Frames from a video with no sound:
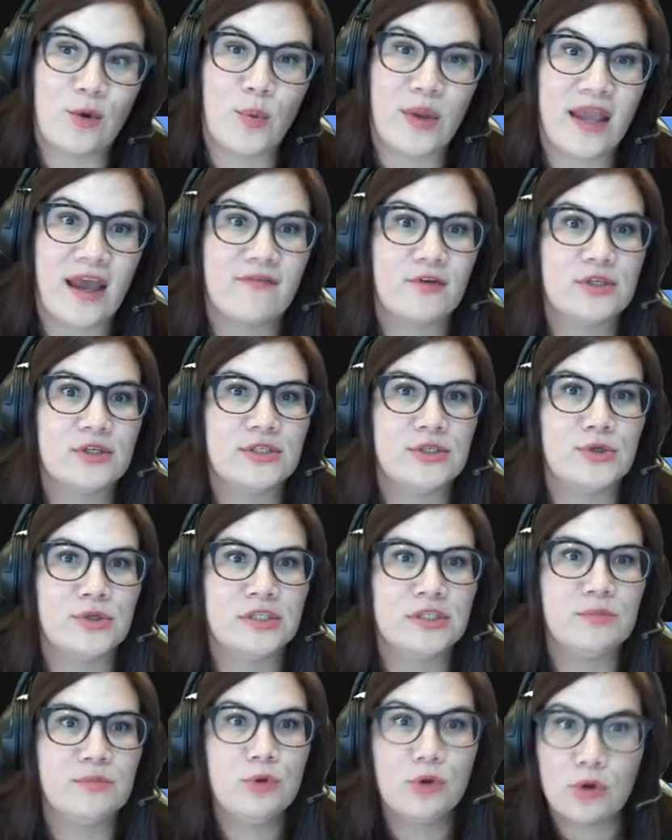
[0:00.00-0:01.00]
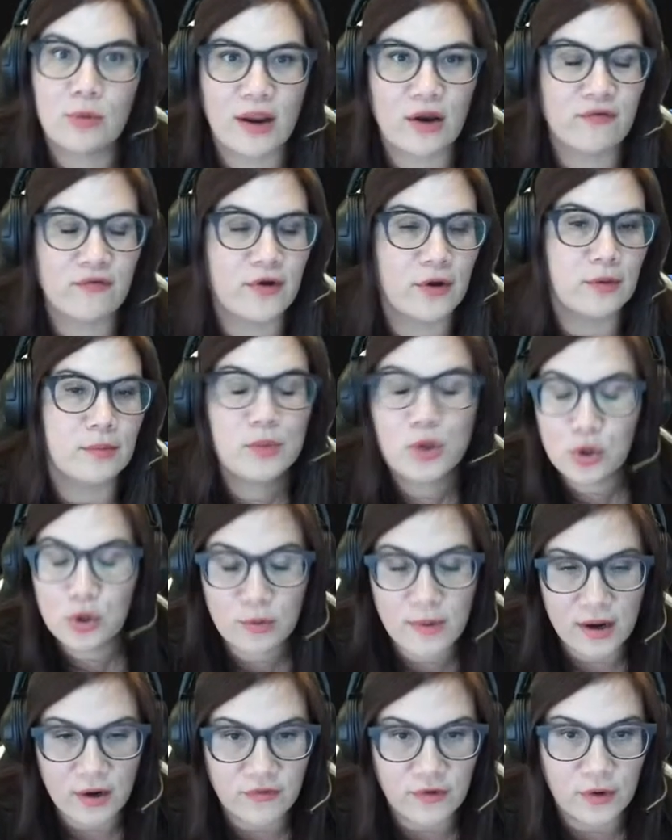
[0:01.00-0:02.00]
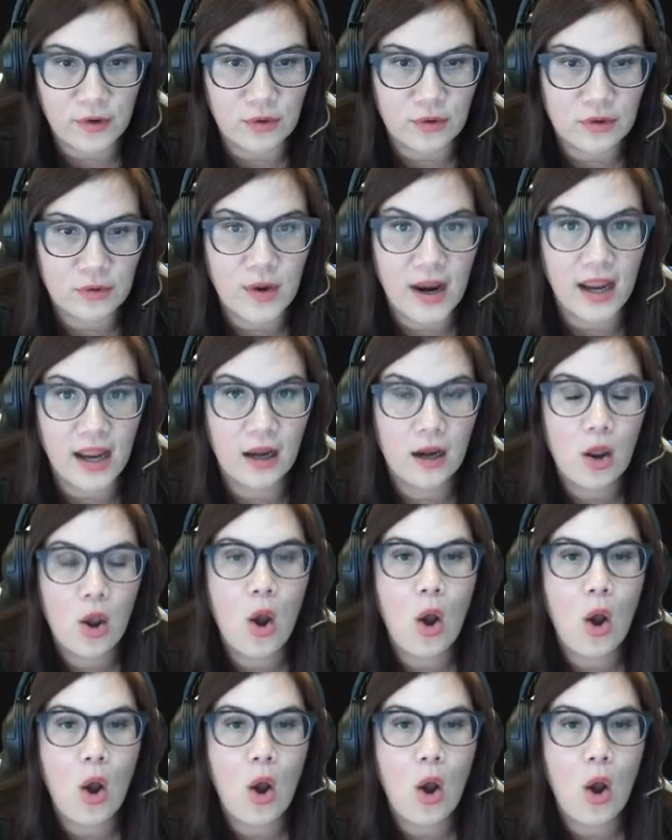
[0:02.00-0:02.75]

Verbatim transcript: we have our students mute your microphone, mute your microphone, right?